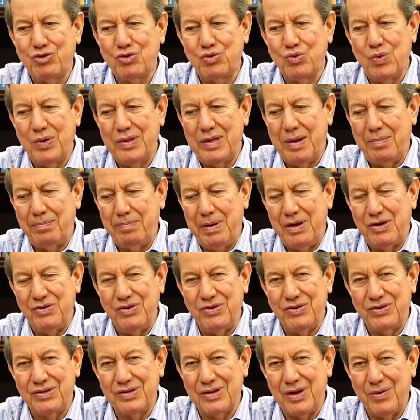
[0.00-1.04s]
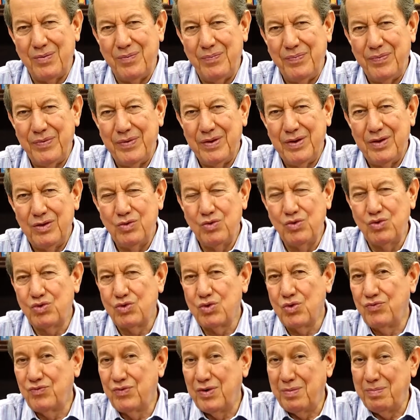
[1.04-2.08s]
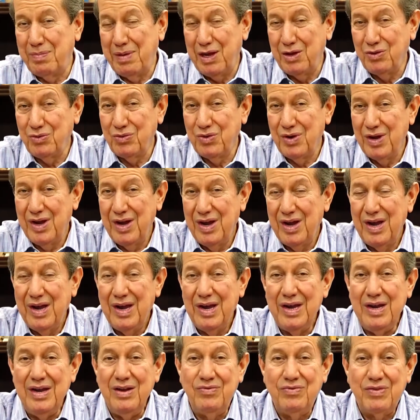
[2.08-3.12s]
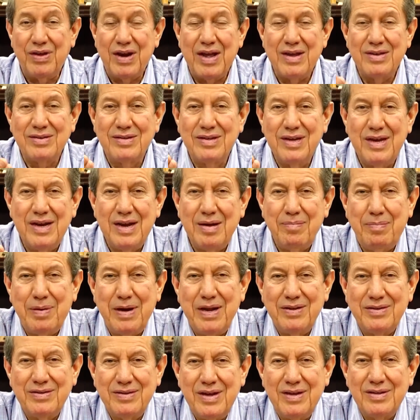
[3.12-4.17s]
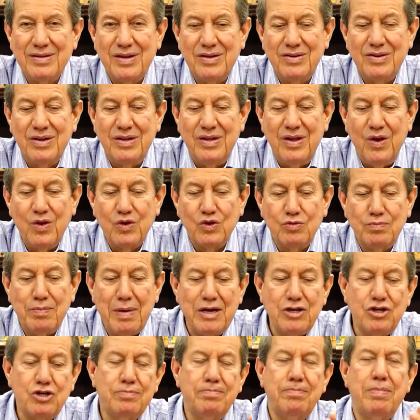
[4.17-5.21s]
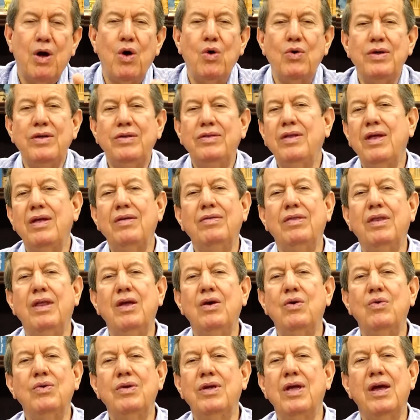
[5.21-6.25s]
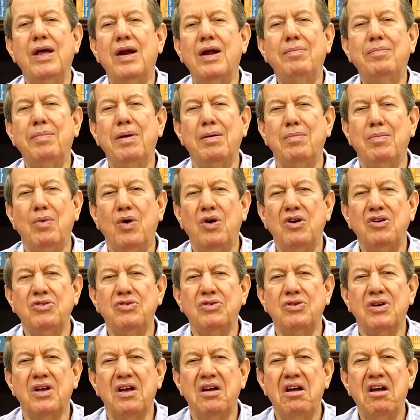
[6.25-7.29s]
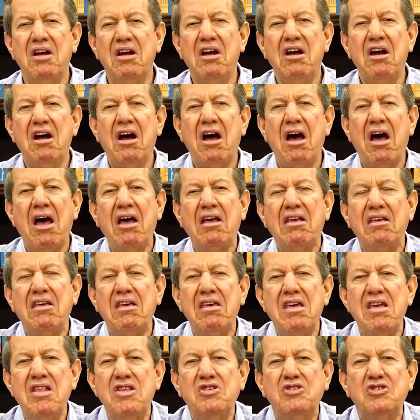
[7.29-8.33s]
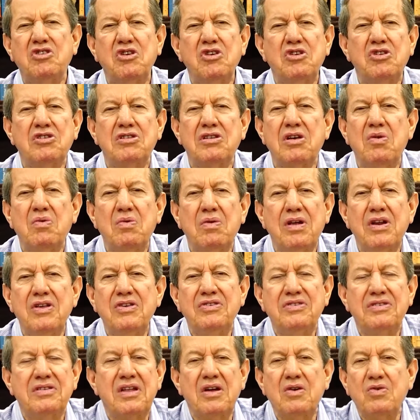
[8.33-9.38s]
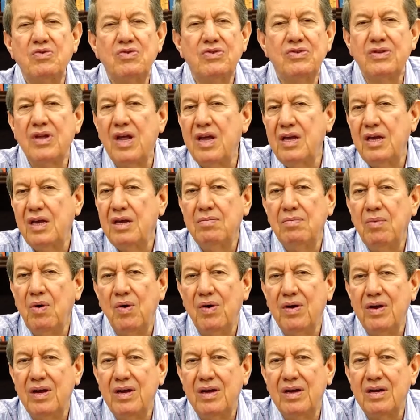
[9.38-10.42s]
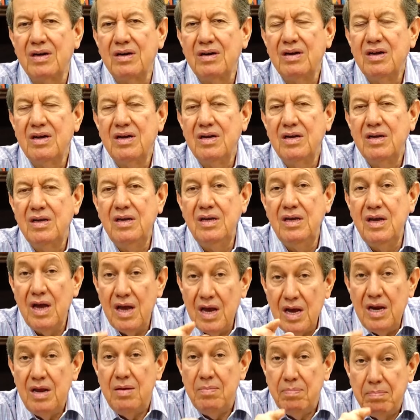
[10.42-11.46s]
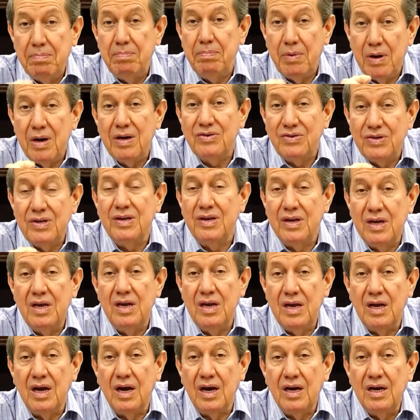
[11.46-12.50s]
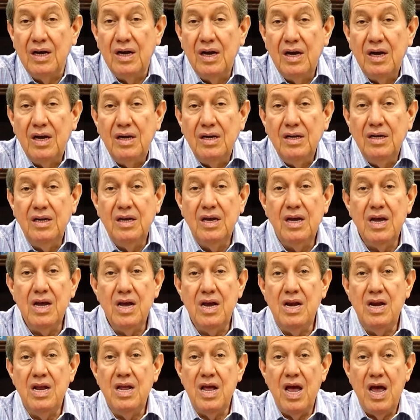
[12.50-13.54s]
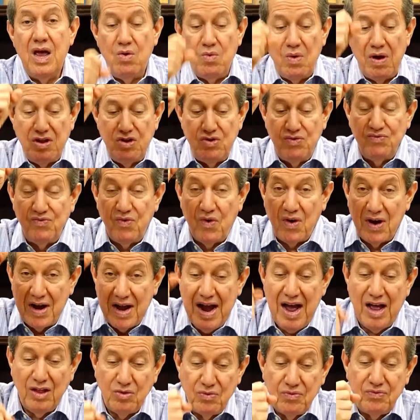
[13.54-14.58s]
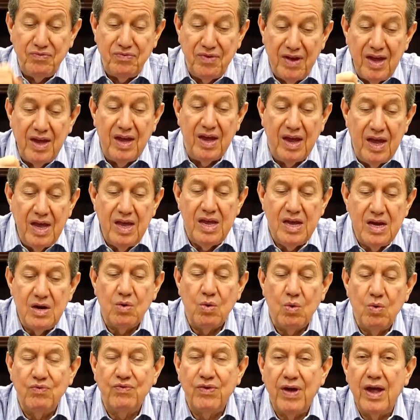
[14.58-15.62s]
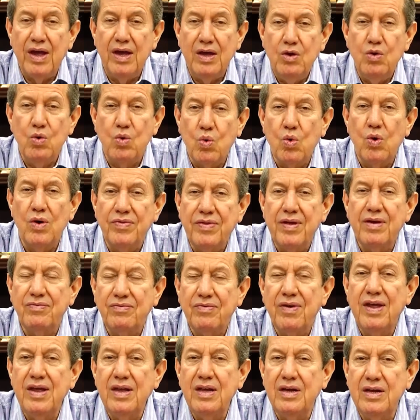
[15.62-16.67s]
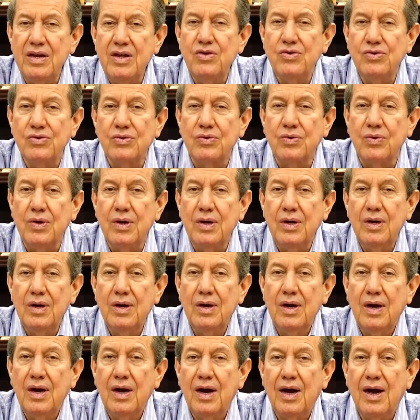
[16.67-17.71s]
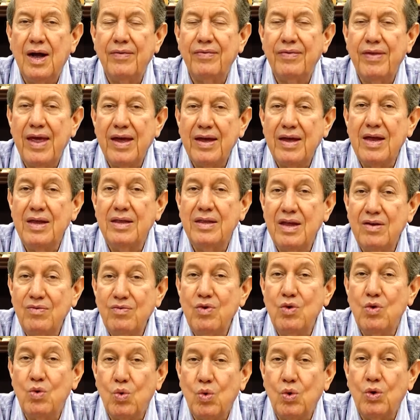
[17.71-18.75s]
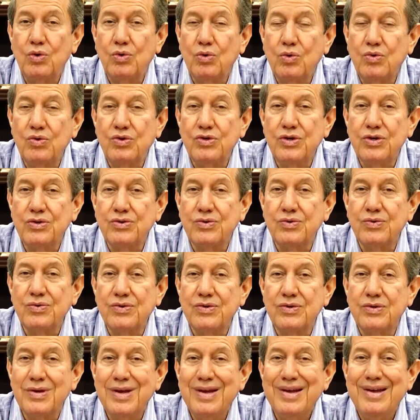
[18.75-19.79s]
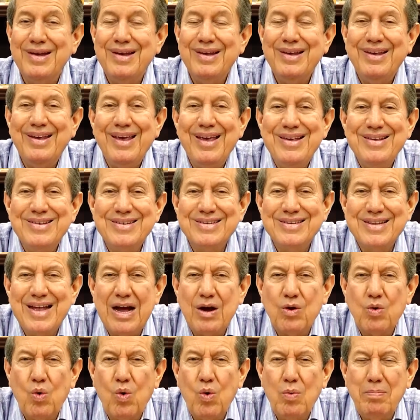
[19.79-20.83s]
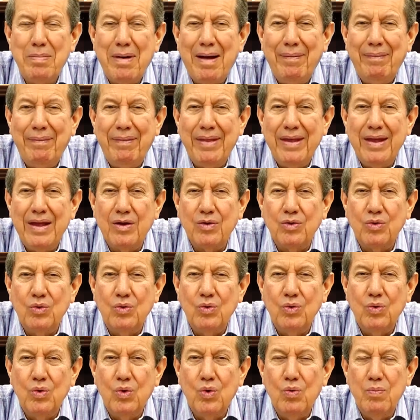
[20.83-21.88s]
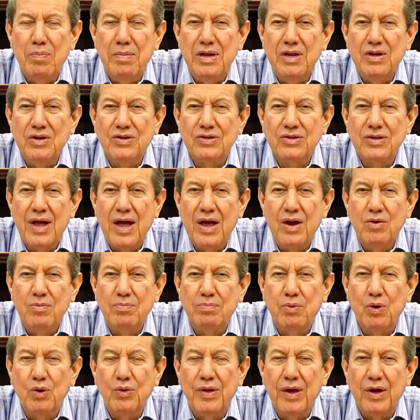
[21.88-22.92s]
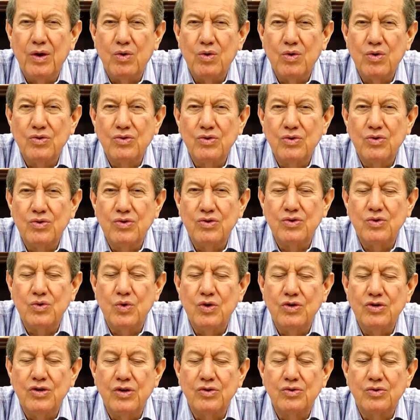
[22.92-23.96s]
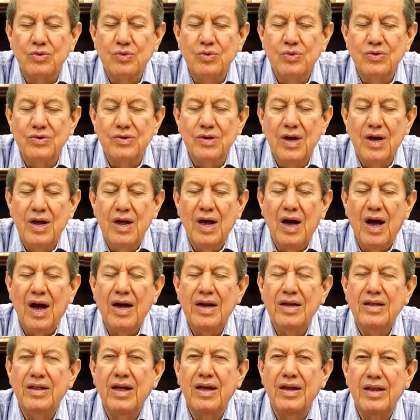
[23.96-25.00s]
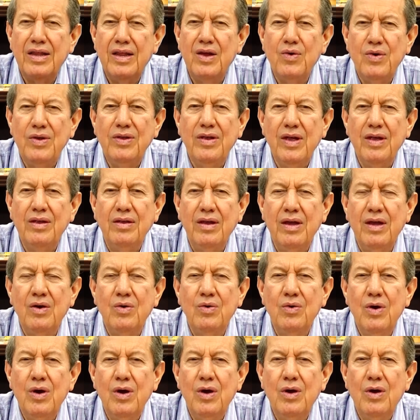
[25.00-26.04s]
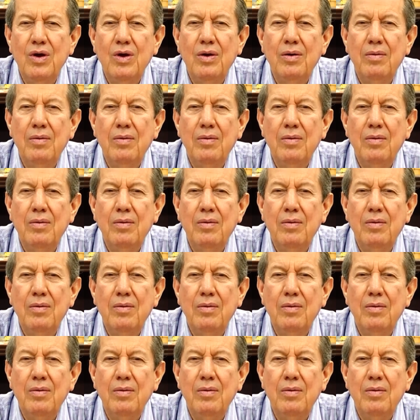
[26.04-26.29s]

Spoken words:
people away from sin and suffering and bring them to the presence of God. But Paul understood it to bring death. All those who are Christians have to die, and he would persecute them. He was a difficult advocate against the faith in Christ until he had an encounter with Jesus. Those who try to rise against the powerful ministry of the Lord Jesus have not understood